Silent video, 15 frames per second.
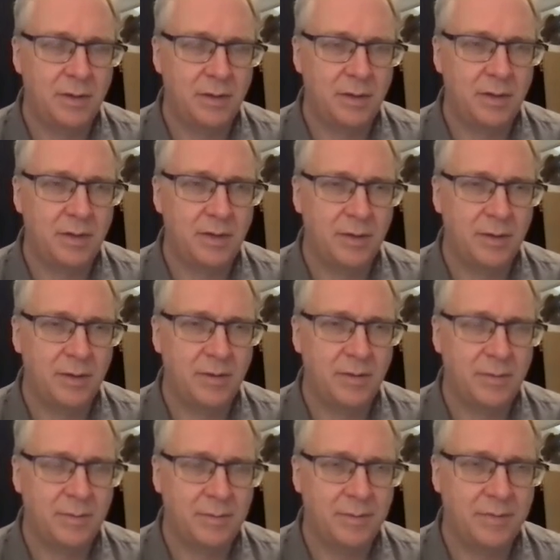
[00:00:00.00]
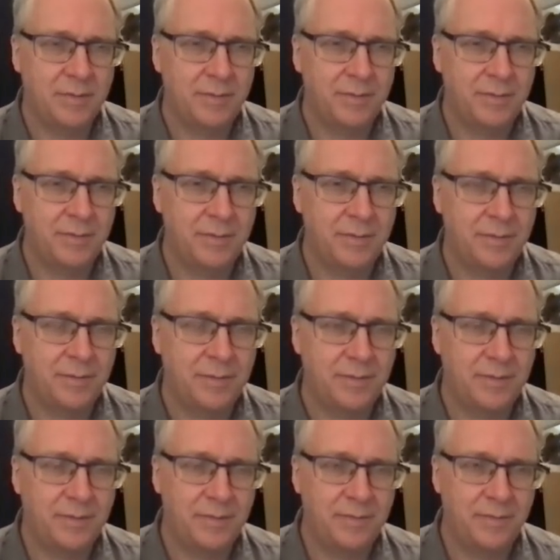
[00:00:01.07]

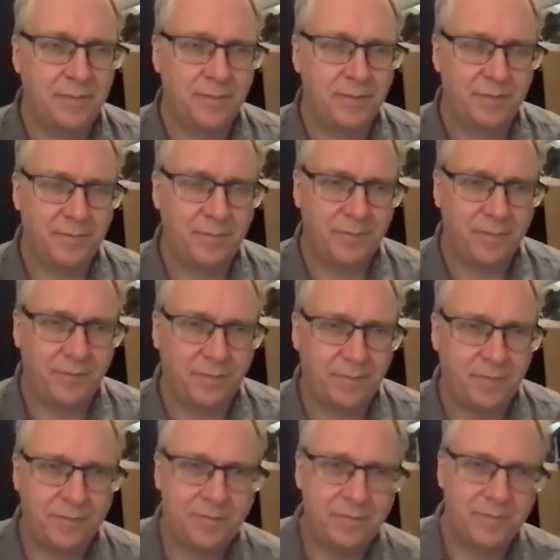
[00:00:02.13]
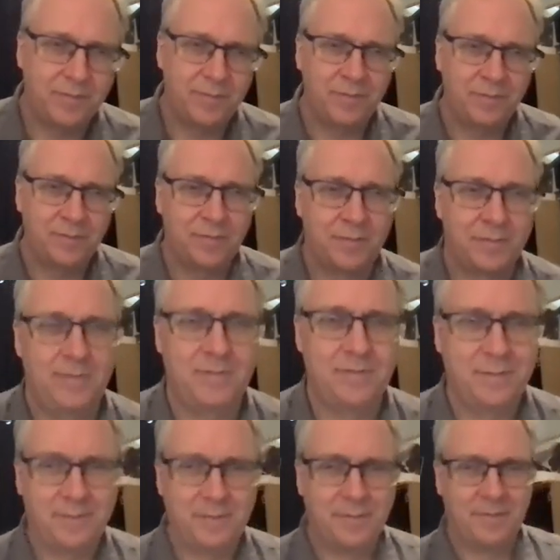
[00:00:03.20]

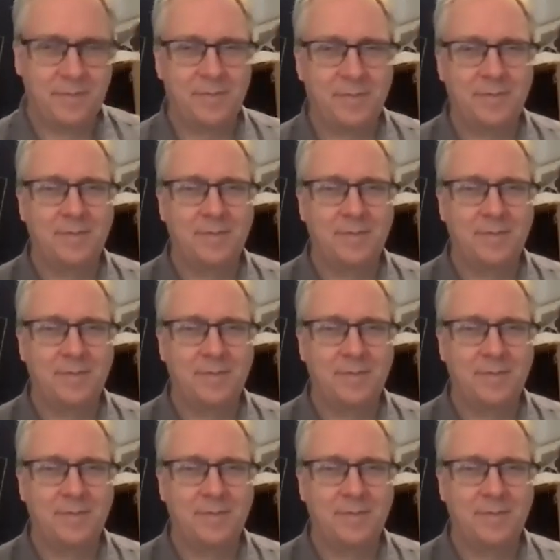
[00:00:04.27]
This person isn't speaking.